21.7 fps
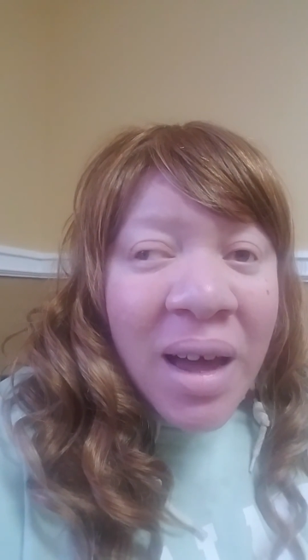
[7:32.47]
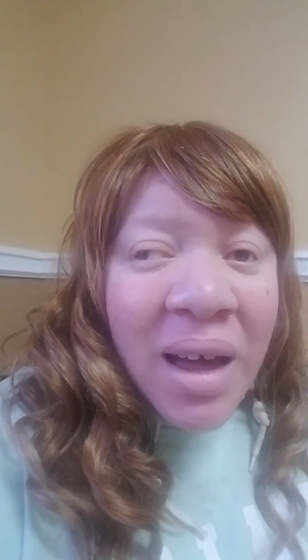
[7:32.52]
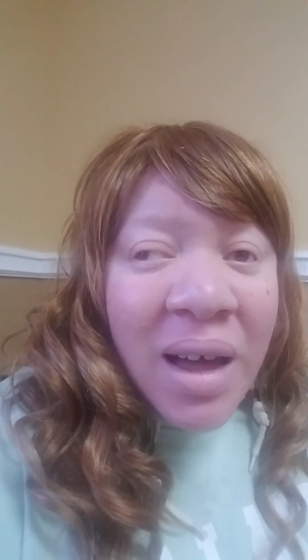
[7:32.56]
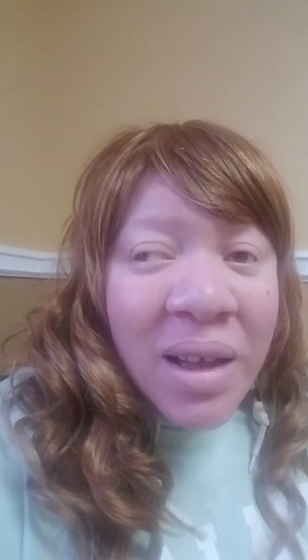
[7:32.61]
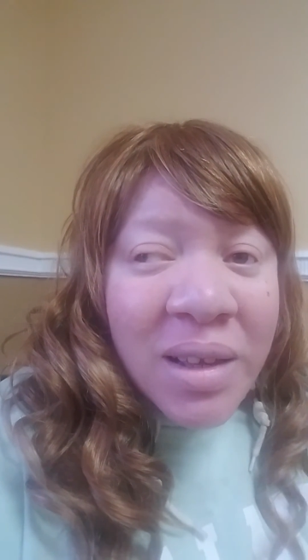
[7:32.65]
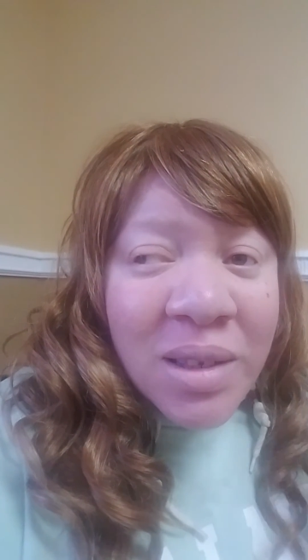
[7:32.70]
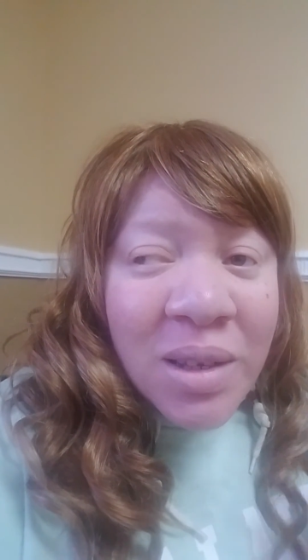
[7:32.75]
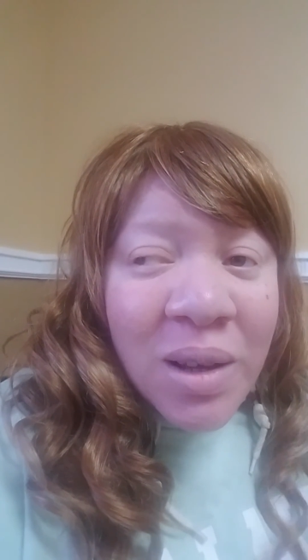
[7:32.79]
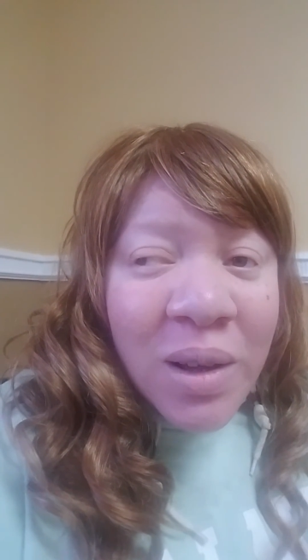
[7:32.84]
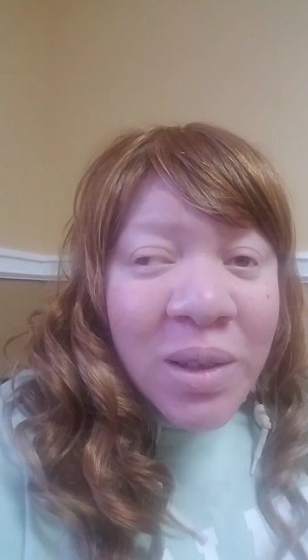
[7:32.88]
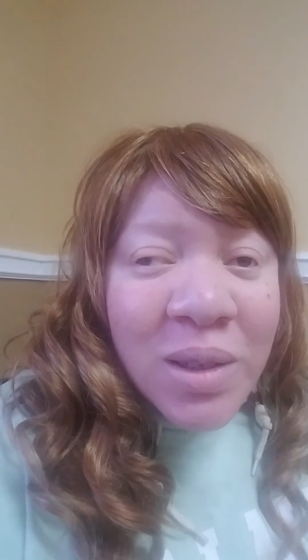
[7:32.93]

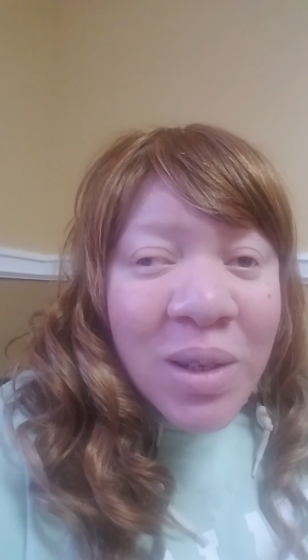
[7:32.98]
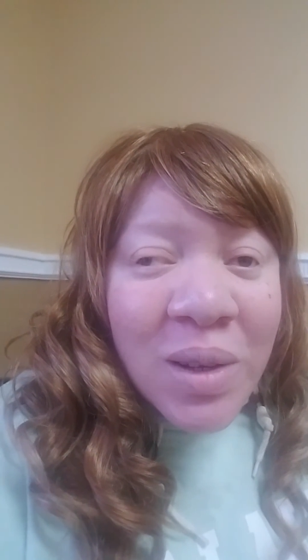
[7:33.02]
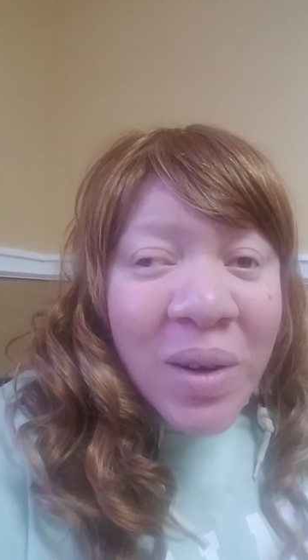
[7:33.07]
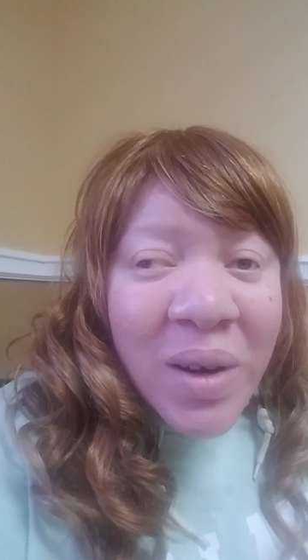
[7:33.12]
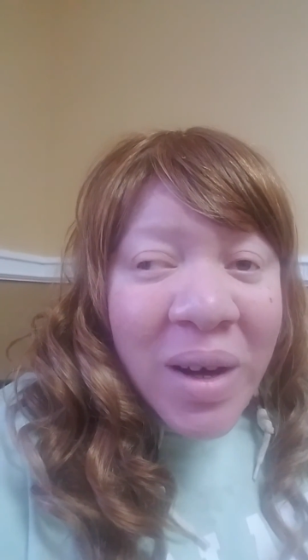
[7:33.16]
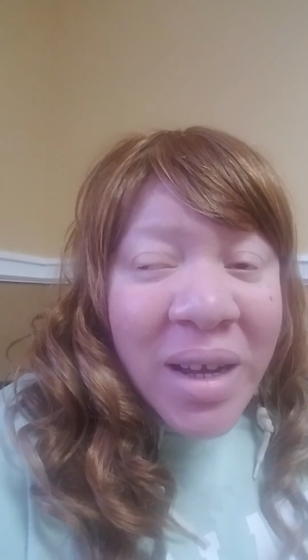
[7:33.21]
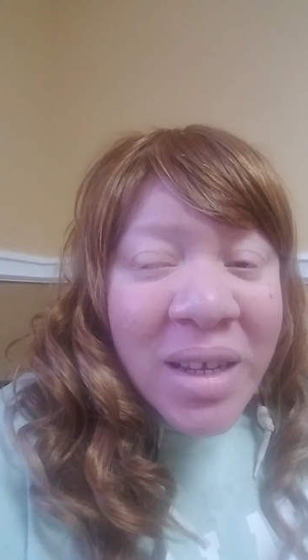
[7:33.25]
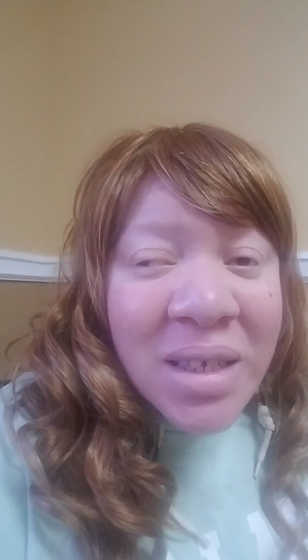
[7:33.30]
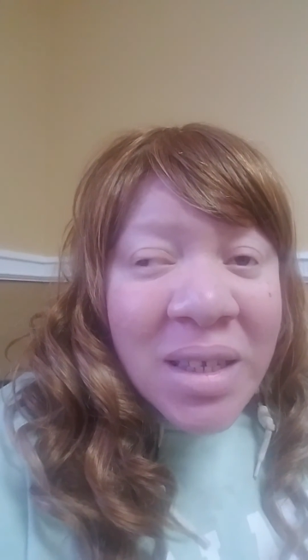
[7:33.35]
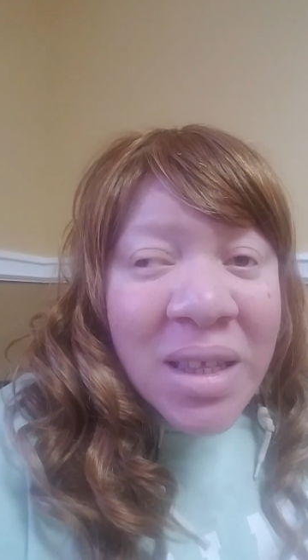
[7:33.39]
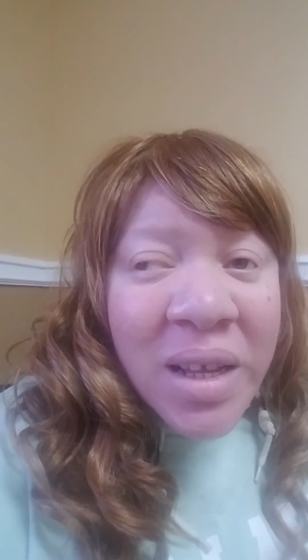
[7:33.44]
I'll talk to you
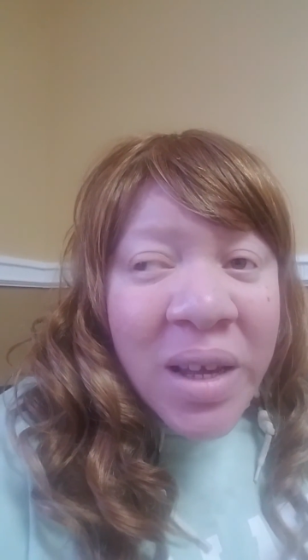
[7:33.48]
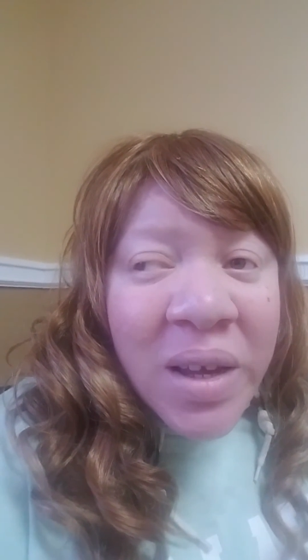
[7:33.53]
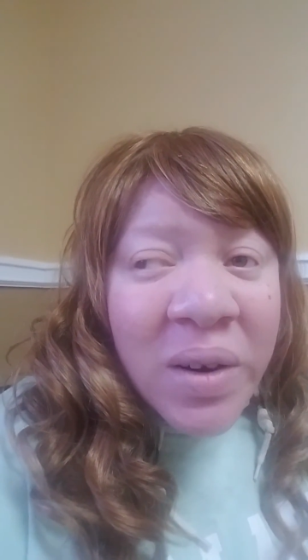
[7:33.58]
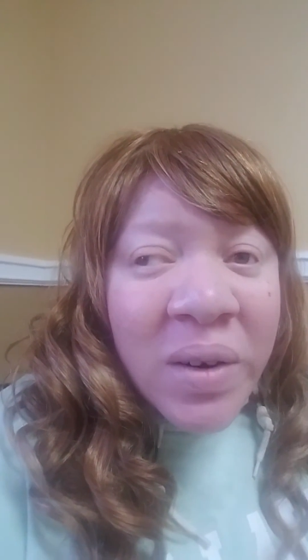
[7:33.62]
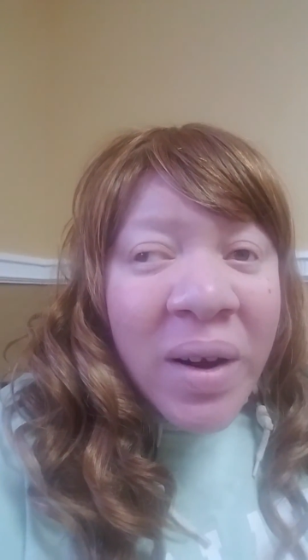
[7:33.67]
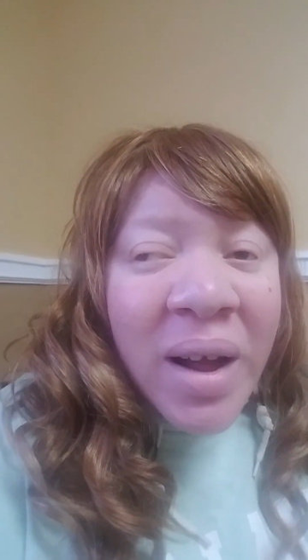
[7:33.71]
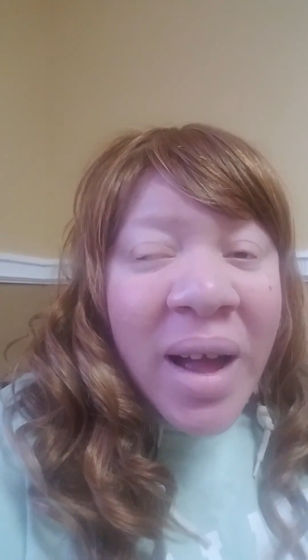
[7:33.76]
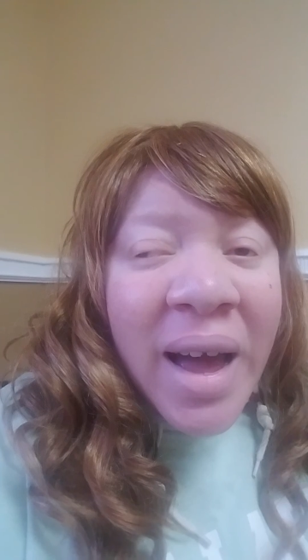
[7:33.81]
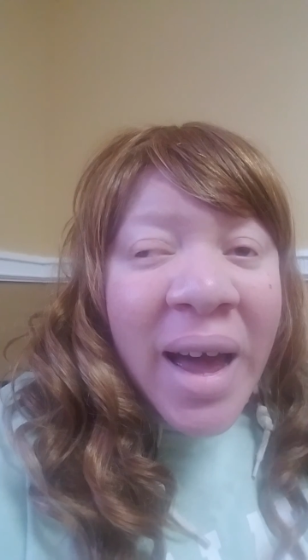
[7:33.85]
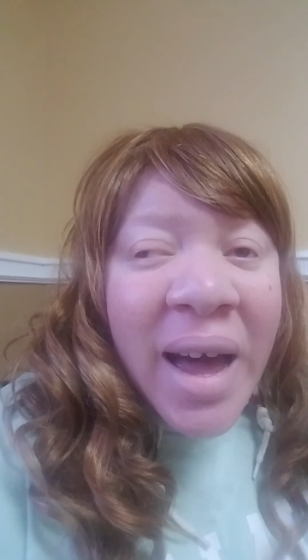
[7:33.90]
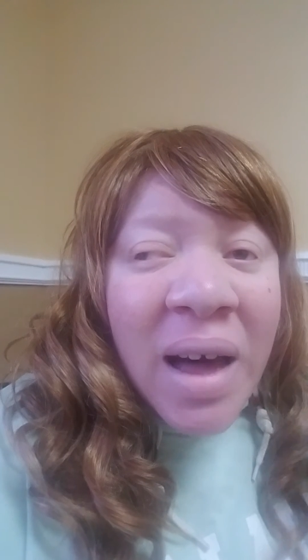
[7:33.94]
guys
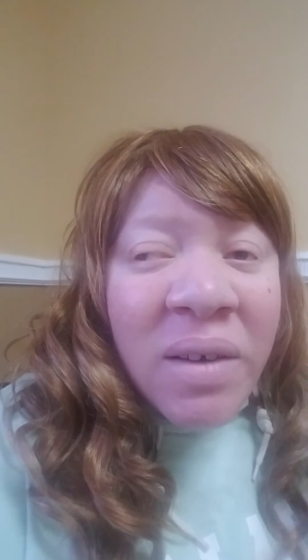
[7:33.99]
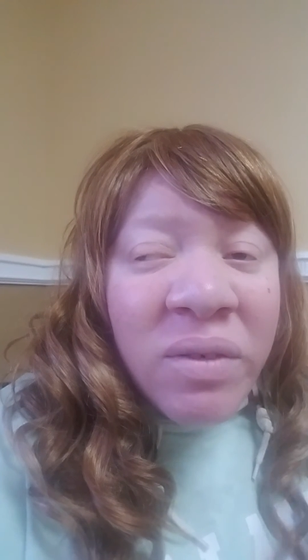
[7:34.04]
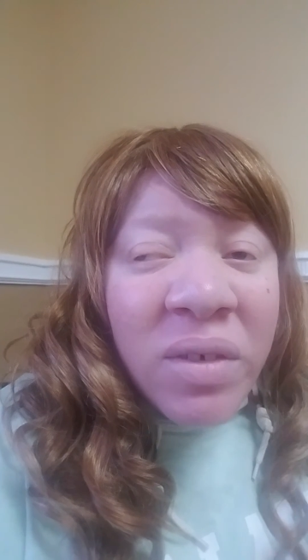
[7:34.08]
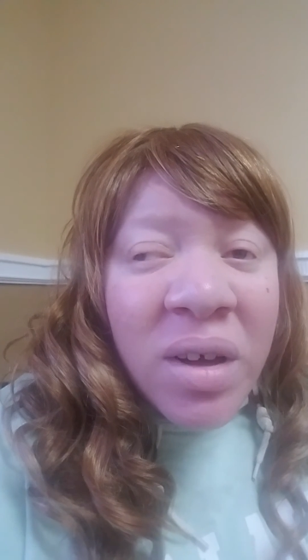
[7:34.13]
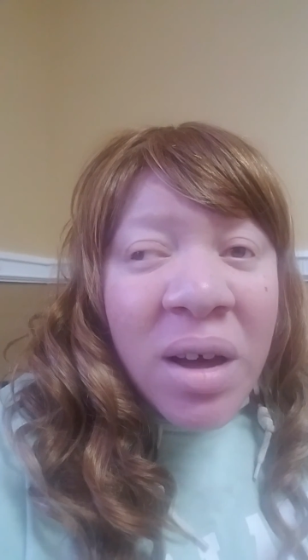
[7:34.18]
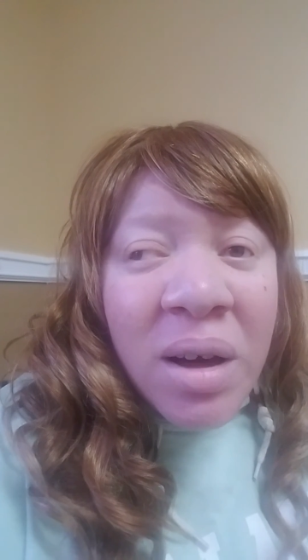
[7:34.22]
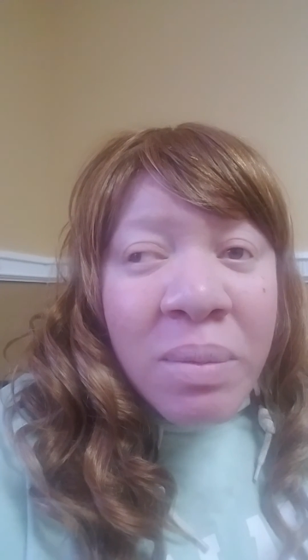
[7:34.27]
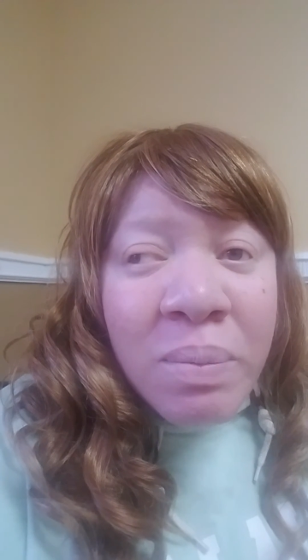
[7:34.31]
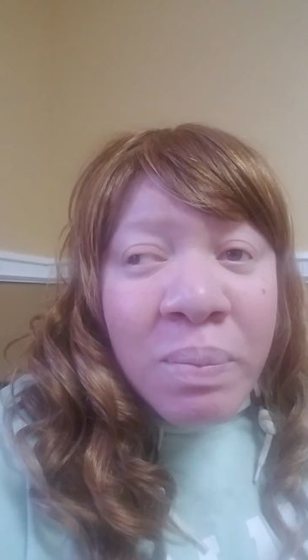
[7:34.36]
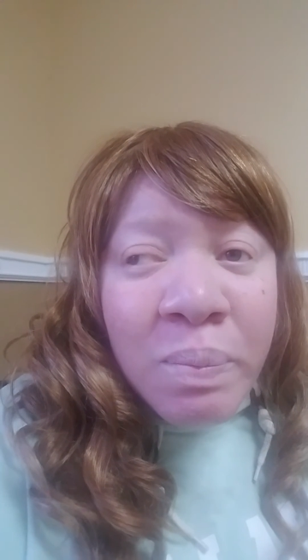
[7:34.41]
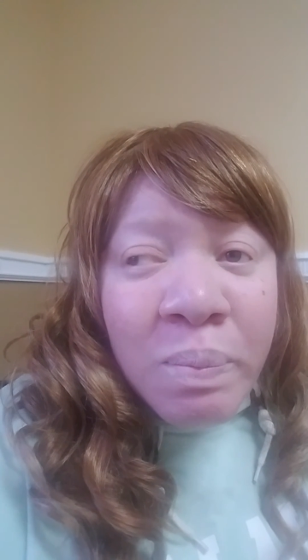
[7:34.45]
later. Have
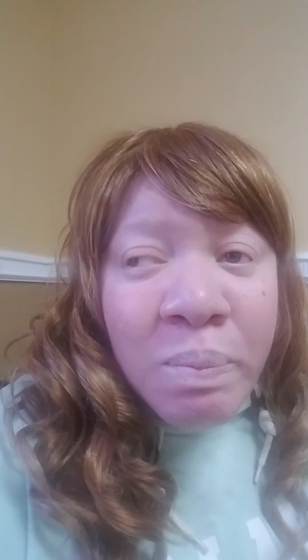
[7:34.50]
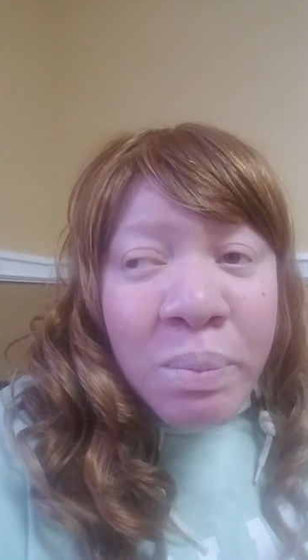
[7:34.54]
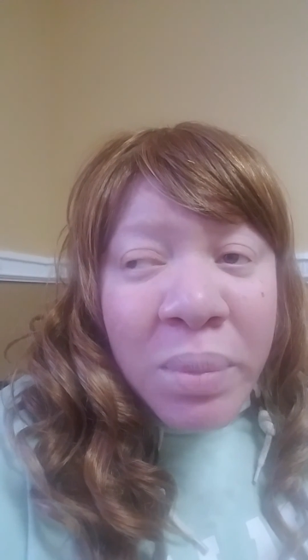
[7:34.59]
a